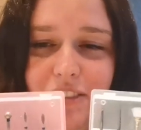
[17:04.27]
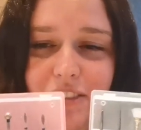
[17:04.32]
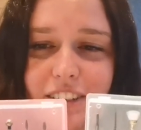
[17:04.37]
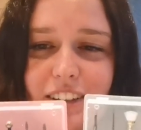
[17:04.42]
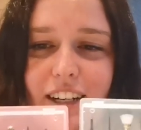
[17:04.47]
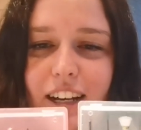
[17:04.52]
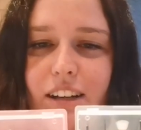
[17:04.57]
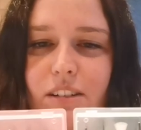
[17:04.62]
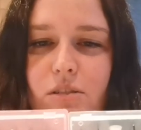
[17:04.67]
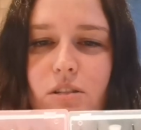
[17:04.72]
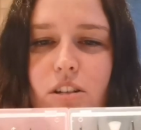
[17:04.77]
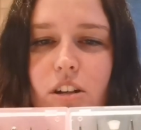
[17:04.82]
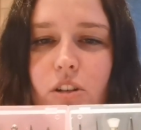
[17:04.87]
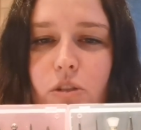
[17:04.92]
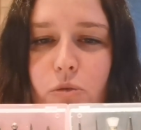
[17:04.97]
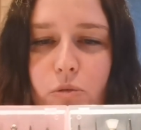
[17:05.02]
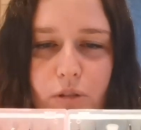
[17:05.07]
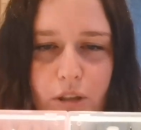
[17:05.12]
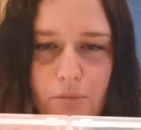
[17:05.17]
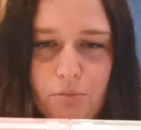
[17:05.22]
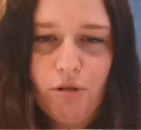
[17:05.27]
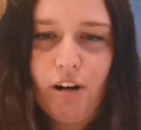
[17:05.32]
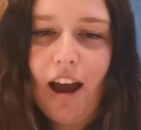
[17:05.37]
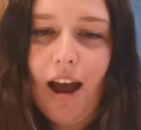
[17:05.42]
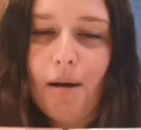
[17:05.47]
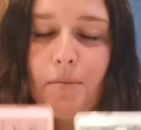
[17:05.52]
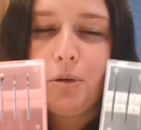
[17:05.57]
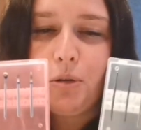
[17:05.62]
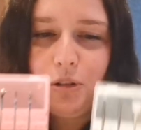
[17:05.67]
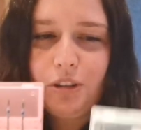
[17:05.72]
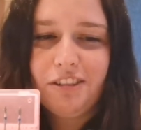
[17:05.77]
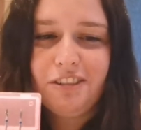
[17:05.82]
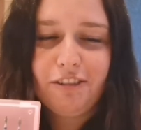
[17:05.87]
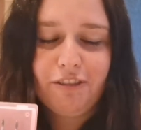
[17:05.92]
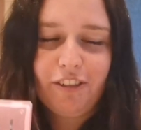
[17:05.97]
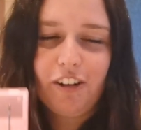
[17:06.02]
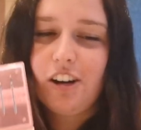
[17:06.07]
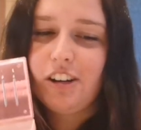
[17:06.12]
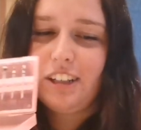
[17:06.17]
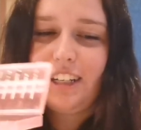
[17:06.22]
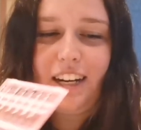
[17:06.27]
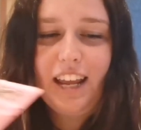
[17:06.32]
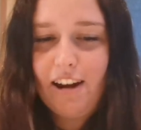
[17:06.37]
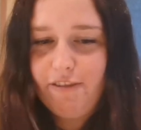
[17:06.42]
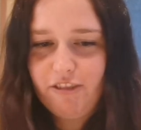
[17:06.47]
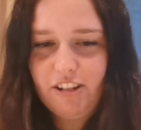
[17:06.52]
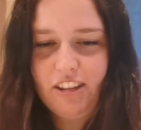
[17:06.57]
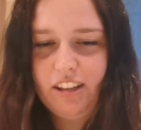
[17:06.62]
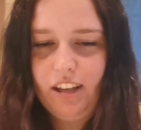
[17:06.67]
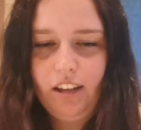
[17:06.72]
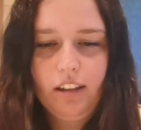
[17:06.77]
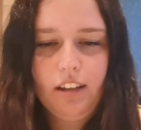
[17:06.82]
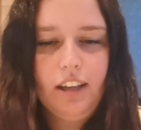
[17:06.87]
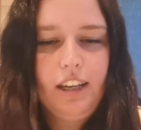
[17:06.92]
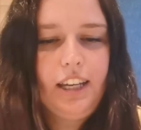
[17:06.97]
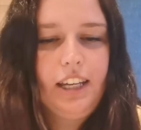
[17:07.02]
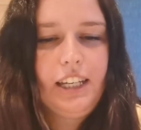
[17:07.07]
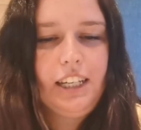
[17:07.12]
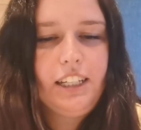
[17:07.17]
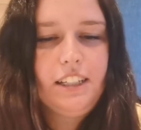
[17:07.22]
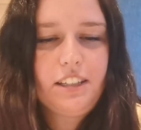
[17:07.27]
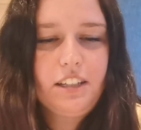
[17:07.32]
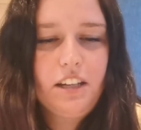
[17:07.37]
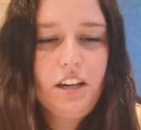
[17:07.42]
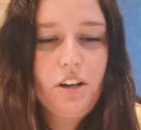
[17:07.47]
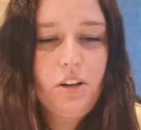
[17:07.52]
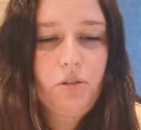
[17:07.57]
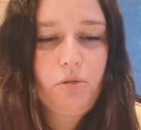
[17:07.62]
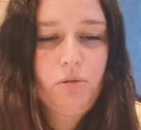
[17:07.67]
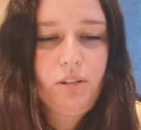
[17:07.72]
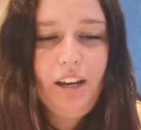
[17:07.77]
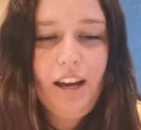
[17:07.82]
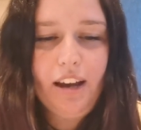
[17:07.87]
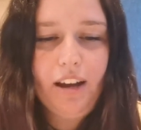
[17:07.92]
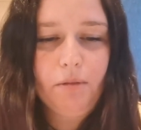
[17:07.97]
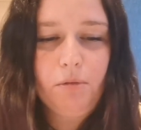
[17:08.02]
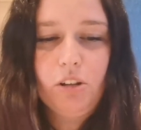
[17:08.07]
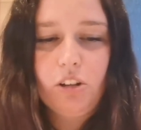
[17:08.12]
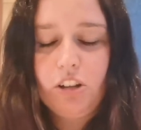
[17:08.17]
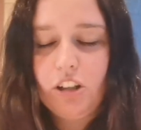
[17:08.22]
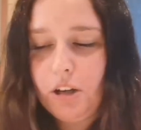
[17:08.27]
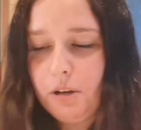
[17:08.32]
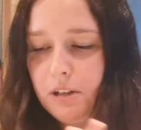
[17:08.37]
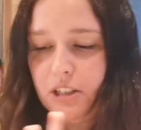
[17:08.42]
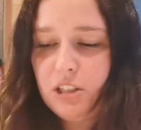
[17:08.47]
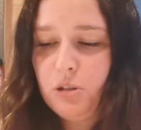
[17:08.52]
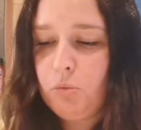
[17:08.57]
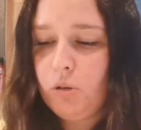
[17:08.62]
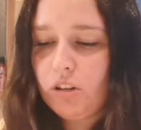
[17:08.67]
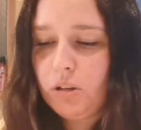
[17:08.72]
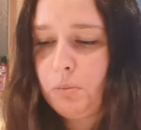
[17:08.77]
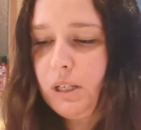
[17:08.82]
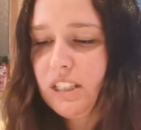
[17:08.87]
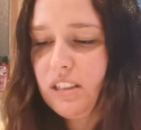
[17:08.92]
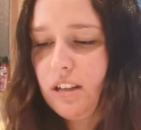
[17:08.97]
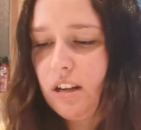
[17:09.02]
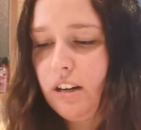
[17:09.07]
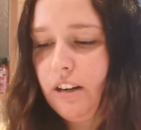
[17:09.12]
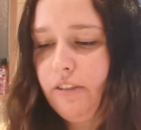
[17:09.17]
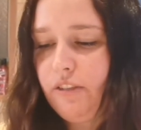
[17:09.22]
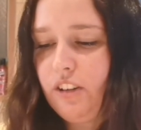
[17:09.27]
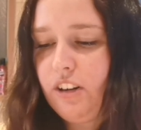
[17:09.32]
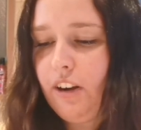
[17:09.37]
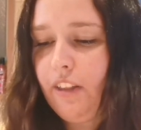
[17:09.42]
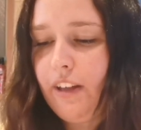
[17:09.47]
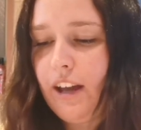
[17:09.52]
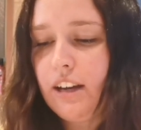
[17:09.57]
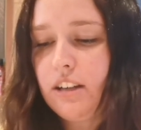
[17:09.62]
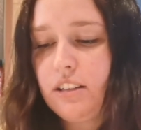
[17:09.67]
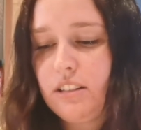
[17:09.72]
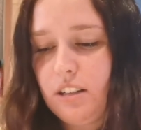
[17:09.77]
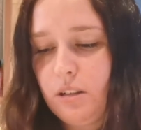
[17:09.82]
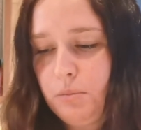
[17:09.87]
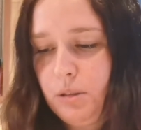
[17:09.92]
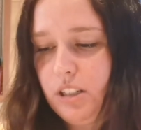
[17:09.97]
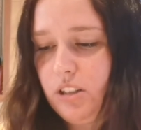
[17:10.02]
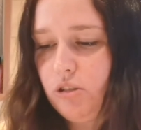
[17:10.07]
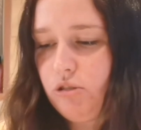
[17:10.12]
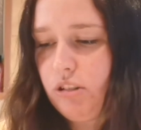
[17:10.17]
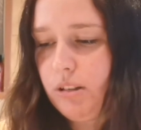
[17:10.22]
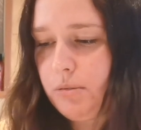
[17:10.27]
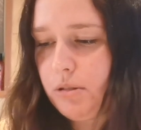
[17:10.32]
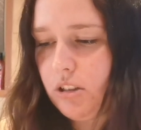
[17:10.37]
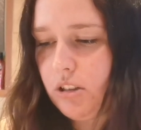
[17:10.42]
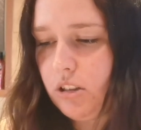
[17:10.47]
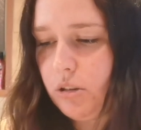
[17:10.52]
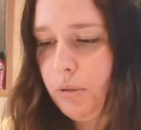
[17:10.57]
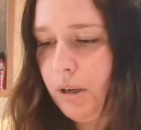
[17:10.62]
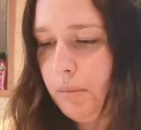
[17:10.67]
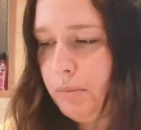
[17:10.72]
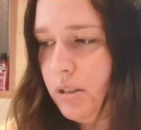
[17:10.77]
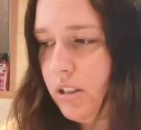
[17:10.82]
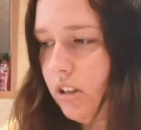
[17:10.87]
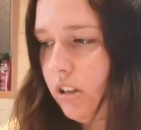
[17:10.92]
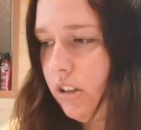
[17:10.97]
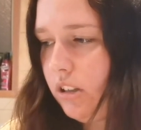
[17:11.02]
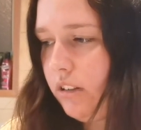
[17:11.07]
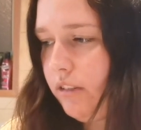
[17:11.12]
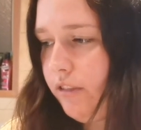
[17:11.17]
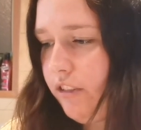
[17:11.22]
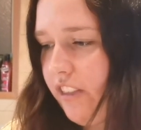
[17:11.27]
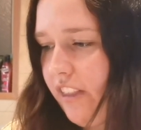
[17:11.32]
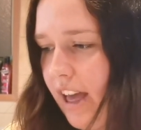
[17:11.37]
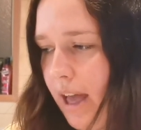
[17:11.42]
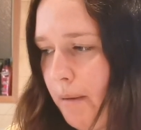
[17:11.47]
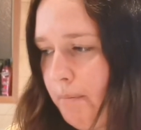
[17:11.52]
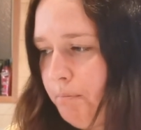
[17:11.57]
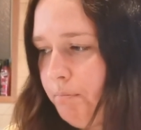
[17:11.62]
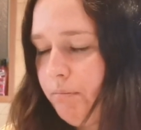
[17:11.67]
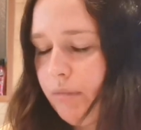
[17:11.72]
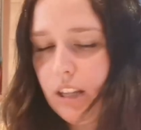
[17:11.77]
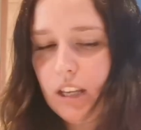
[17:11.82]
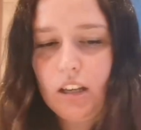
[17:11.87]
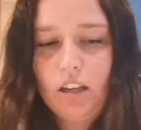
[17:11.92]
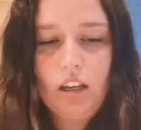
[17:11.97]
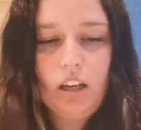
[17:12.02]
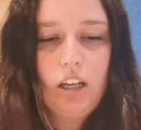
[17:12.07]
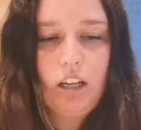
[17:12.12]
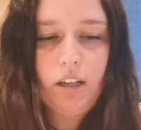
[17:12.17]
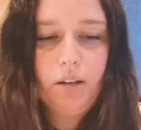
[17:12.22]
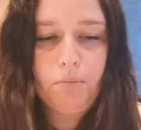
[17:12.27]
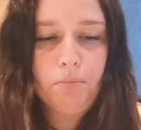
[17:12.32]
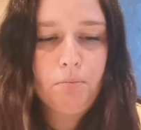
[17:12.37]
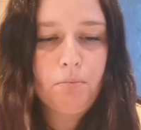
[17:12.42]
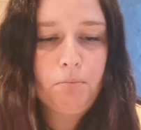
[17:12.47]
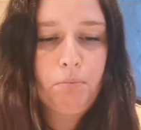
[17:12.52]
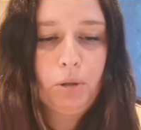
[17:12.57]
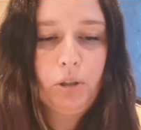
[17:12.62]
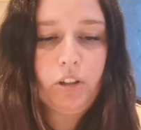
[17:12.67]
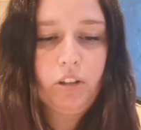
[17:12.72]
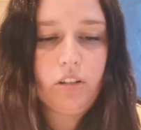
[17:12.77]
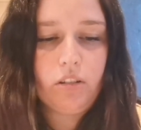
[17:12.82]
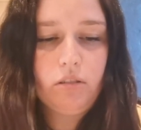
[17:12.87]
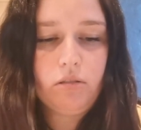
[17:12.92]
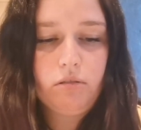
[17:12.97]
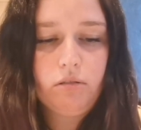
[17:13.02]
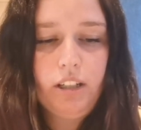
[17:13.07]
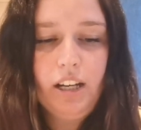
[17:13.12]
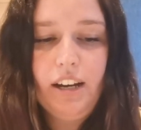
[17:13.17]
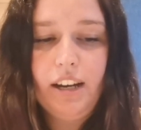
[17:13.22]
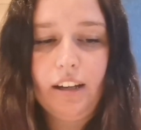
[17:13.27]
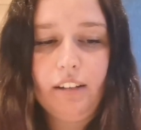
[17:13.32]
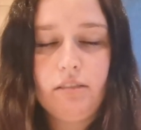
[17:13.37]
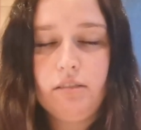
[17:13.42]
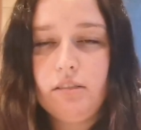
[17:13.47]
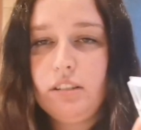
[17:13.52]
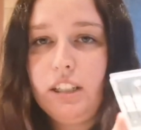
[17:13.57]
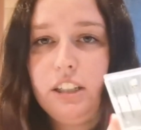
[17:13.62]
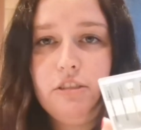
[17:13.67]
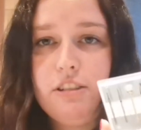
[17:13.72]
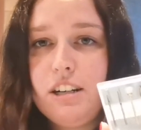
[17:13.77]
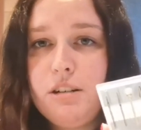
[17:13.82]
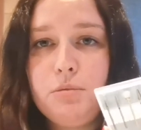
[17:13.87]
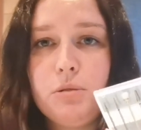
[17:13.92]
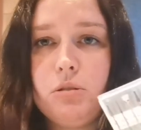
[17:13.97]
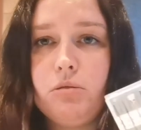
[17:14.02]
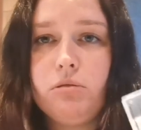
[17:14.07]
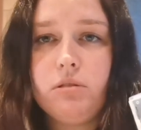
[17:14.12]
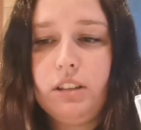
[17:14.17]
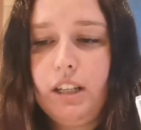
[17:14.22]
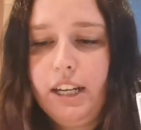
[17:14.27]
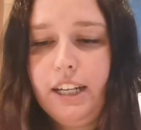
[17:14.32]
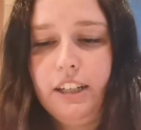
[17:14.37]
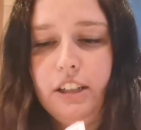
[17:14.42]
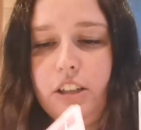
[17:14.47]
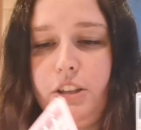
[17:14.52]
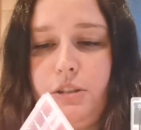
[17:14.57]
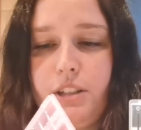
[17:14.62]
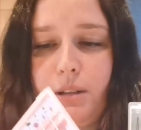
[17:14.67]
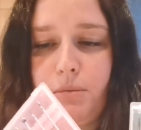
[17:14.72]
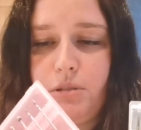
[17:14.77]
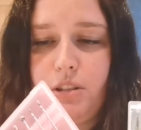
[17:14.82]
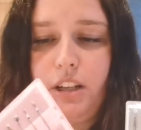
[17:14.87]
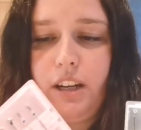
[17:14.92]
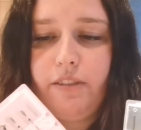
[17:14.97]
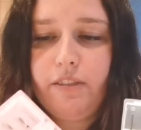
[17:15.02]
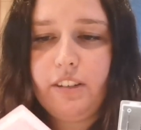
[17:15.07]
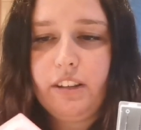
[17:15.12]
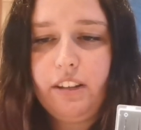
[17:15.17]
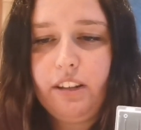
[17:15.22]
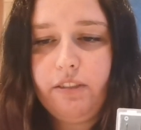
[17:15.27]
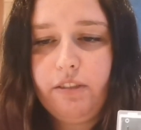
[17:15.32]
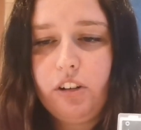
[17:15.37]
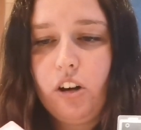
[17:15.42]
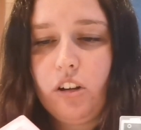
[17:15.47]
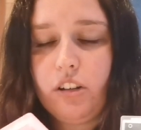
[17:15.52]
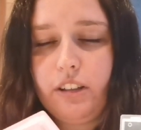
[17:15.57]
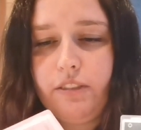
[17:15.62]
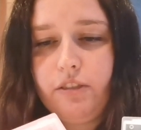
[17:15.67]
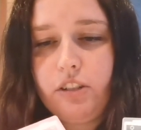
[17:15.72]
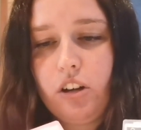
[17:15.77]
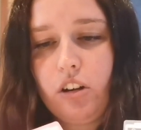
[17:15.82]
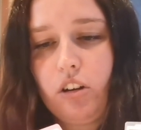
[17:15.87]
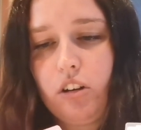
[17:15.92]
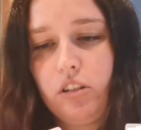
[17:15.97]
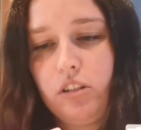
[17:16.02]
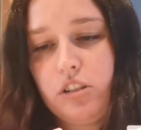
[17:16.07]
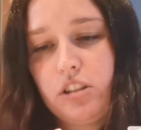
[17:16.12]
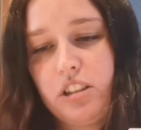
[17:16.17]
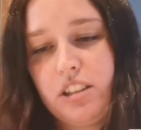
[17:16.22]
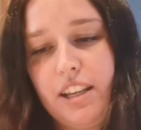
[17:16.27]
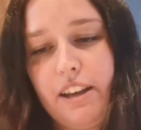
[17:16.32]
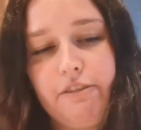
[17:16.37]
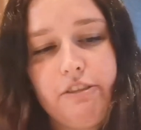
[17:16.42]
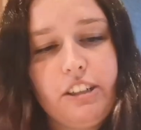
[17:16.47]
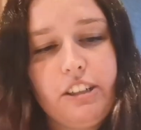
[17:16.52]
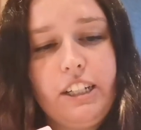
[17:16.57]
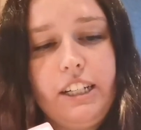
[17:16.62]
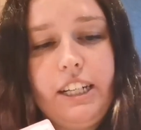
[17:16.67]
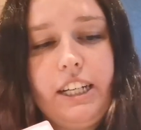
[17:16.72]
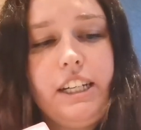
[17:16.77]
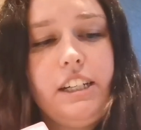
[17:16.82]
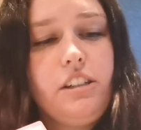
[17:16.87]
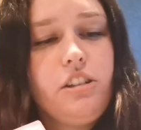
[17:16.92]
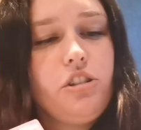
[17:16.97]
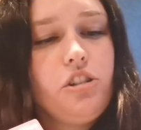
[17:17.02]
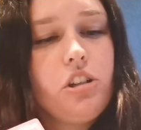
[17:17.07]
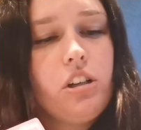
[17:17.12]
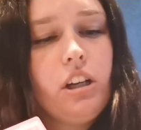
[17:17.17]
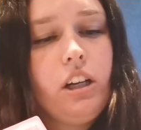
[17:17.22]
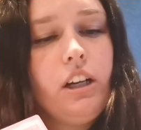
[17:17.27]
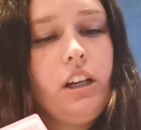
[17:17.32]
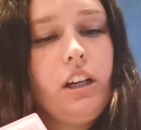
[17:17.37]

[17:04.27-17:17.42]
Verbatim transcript: everything else, like all your prep, all your refining, everything. So yeah, I'm not going to go into what the bits are and everything like that because there'll be a description on the website for them. Um, but yeah, incredible. They include absolutely everything they've got. They've got seven in each.